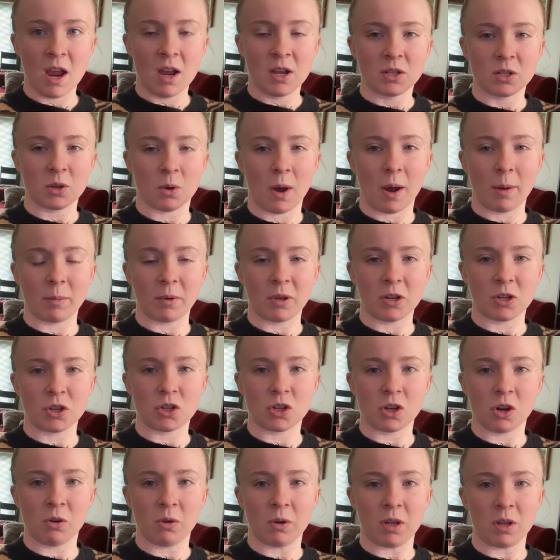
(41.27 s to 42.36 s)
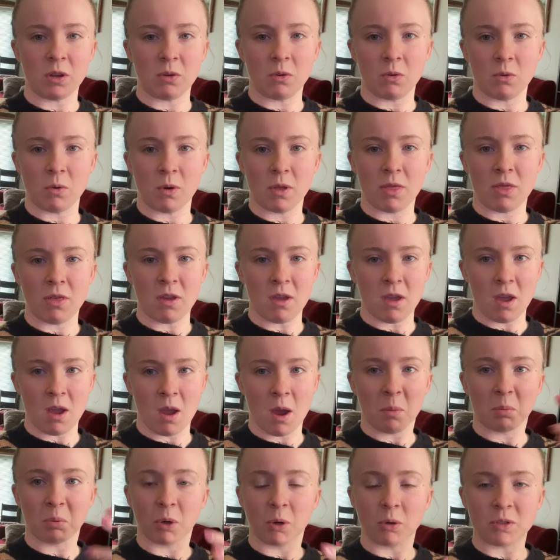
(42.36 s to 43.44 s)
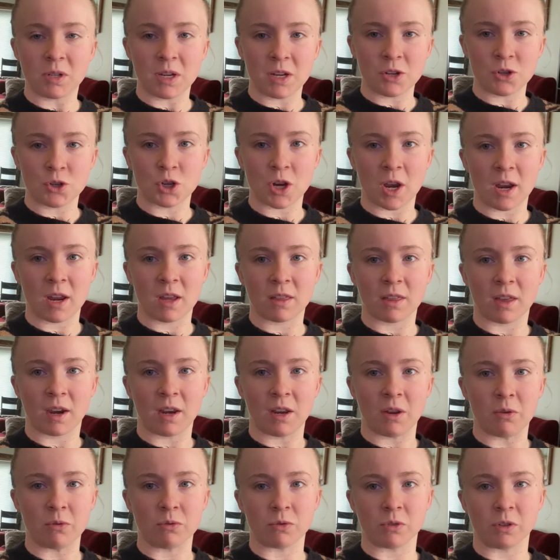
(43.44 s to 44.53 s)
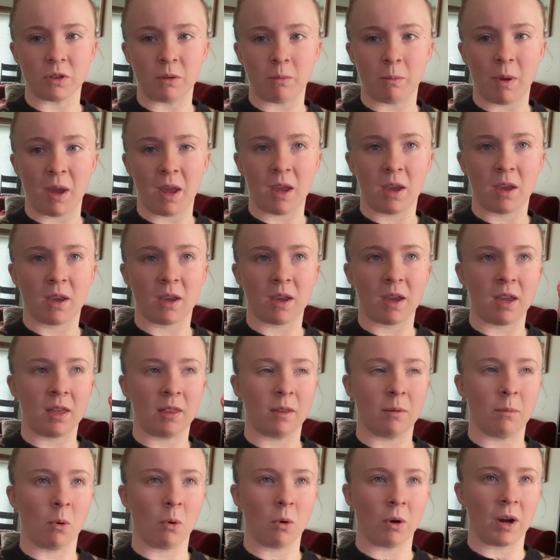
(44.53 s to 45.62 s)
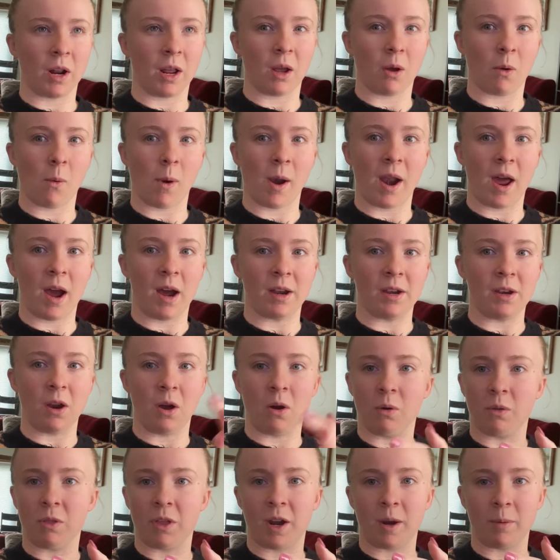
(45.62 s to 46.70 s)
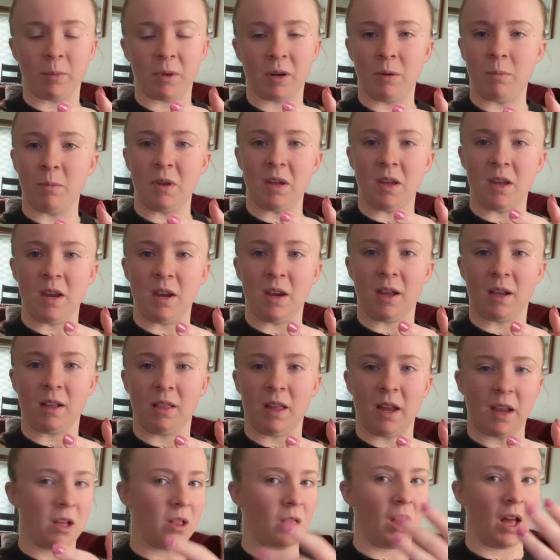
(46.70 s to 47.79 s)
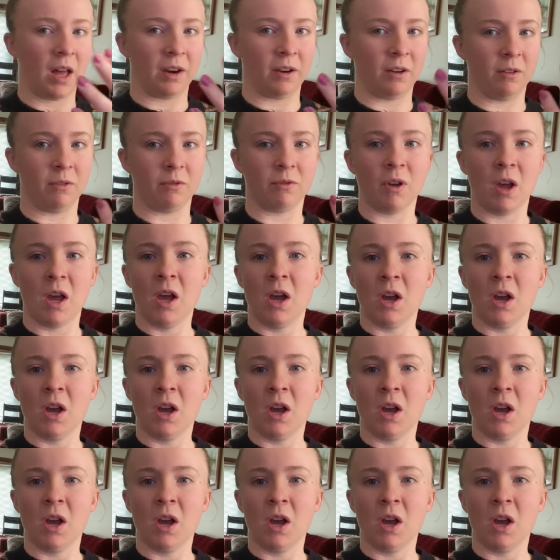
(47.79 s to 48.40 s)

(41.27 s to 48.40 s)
So I'm going to show you the protein shake that I usually make in the morning when I know that I'm going to be eating like a lot of